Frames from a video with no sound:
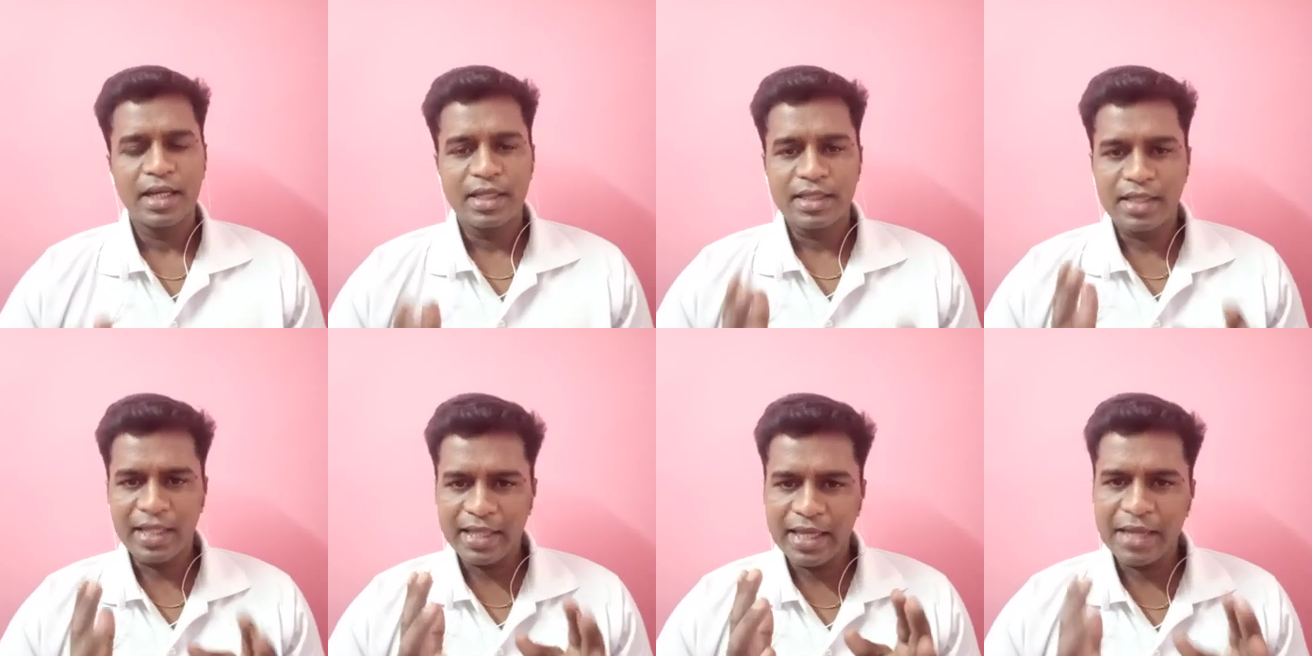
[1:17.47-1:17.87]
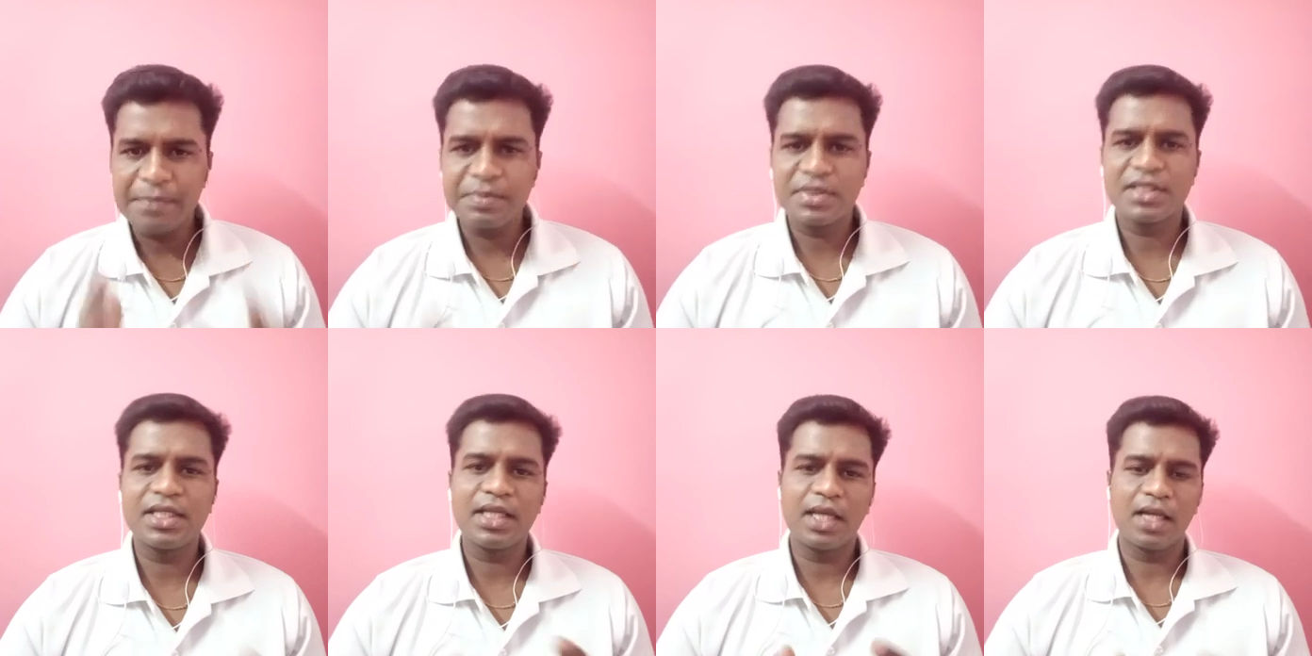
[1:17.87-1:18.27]
the
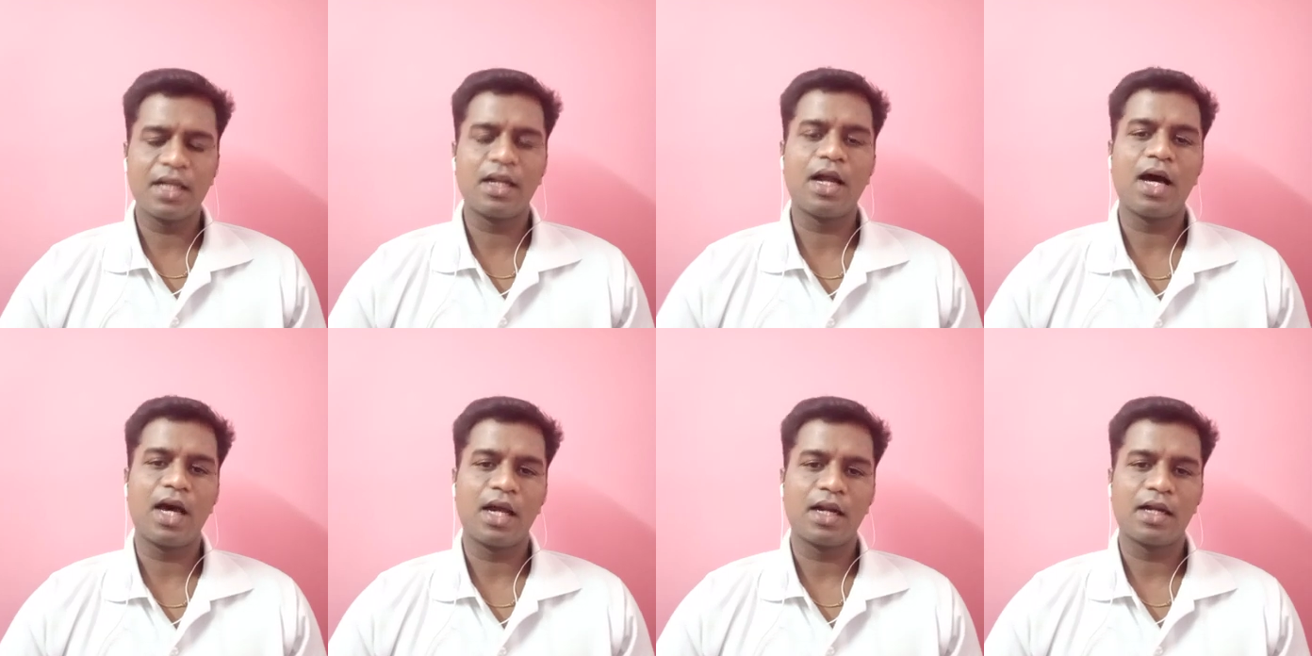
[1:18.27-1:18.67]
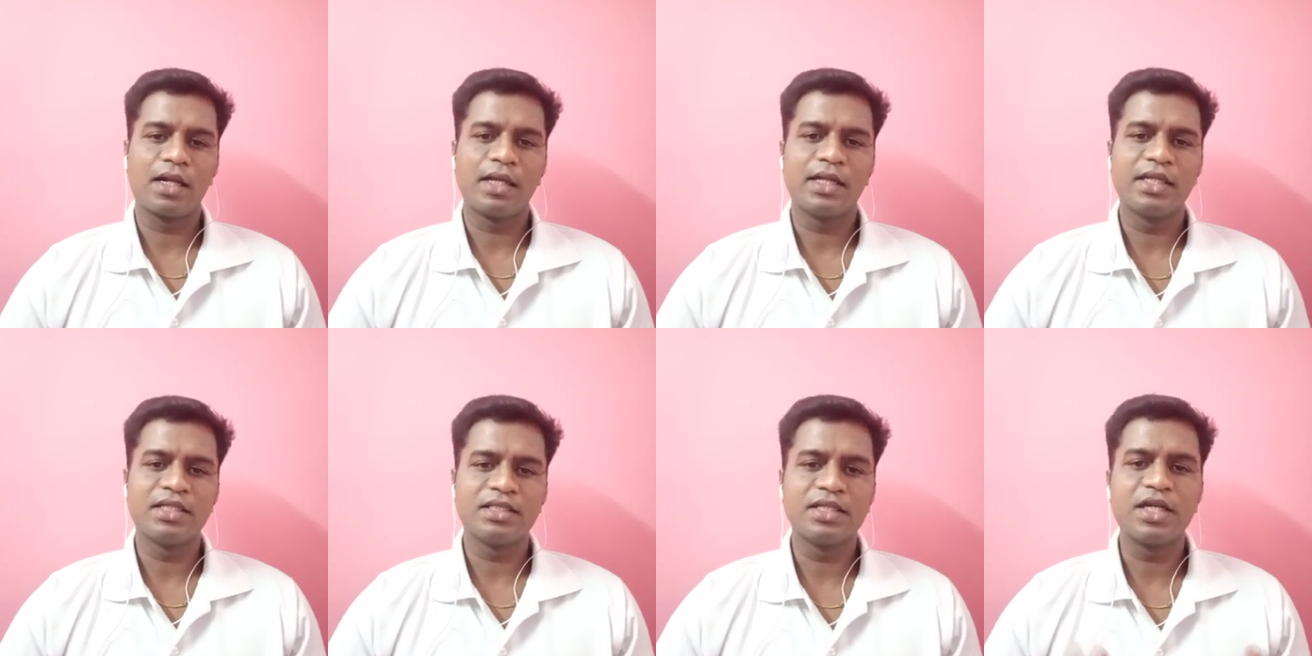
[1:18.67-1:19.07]

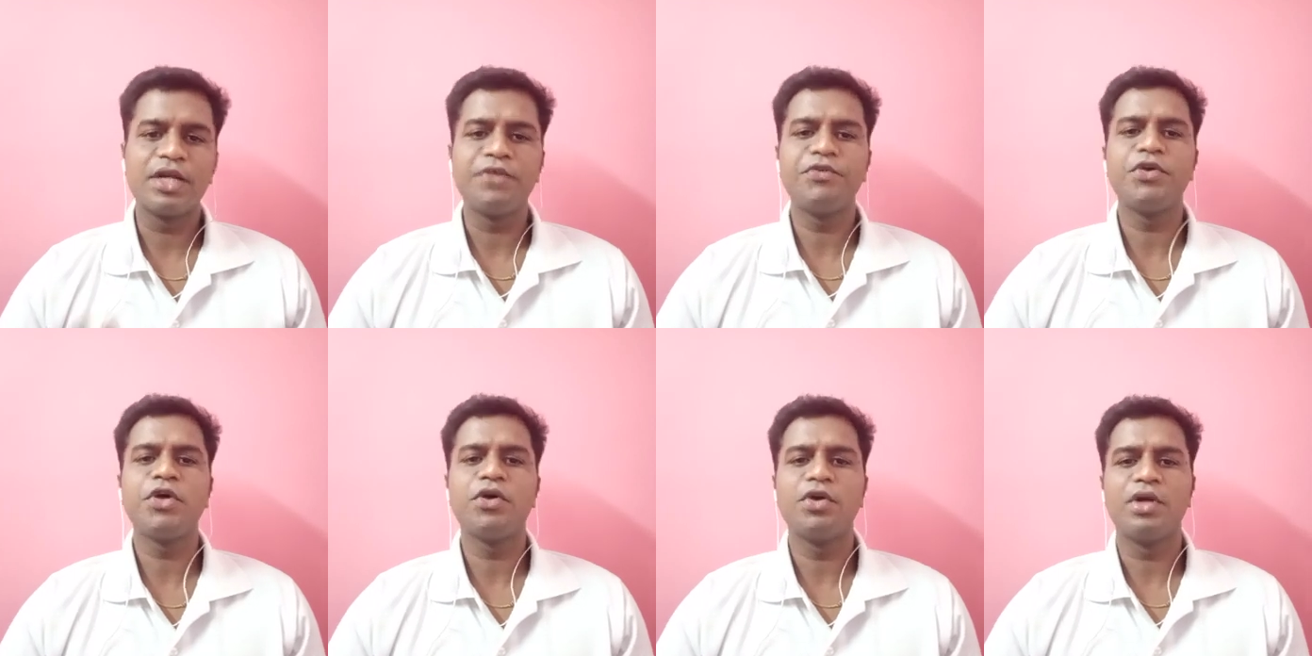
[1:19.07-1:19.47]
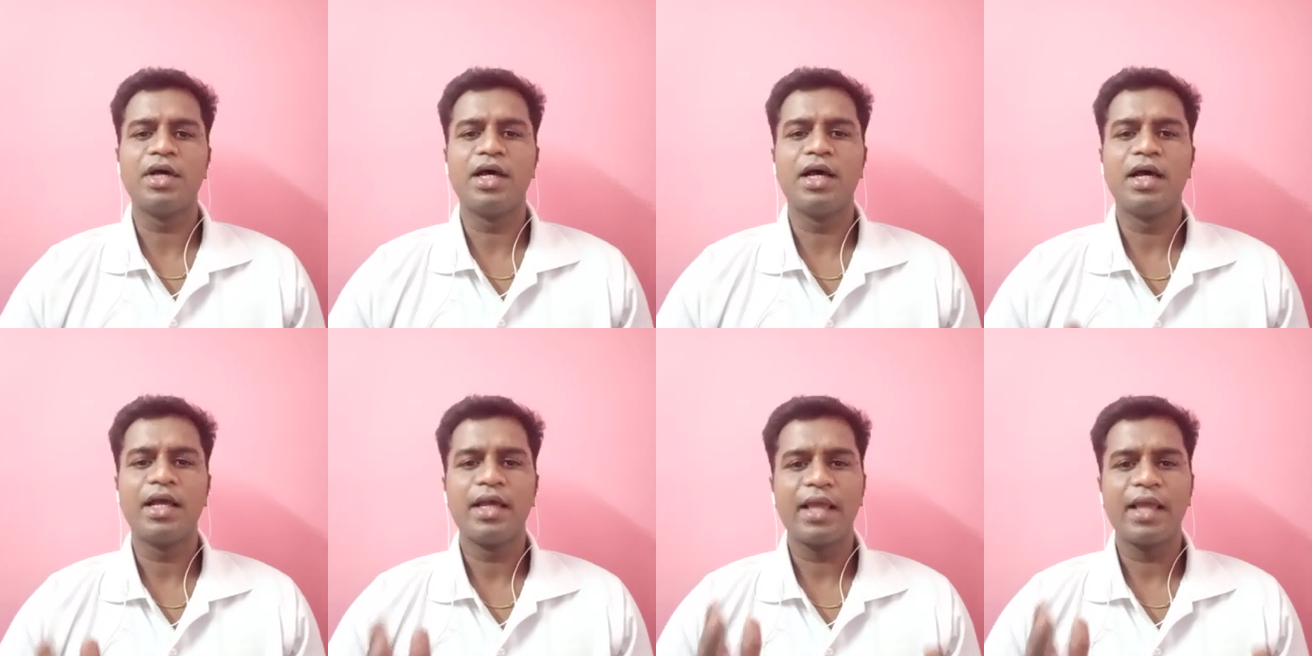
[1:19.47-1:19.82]
MCLR is reviewed